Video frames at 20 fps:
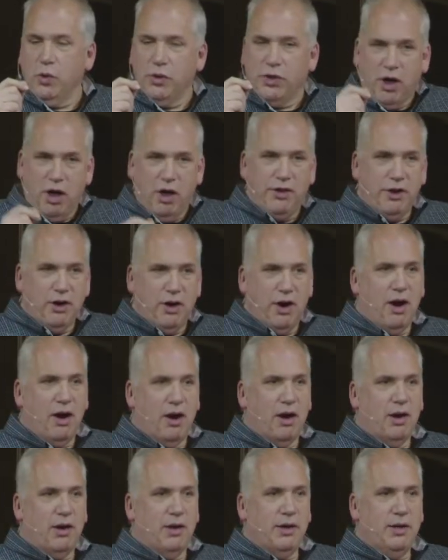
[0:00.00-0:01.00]
with all their
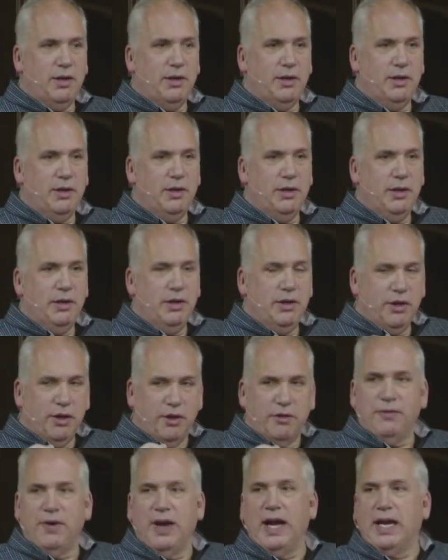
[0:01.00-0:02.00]
heart
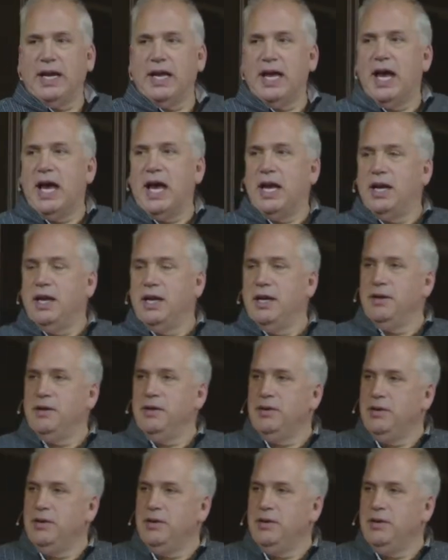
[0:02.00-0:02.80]
they'll find God.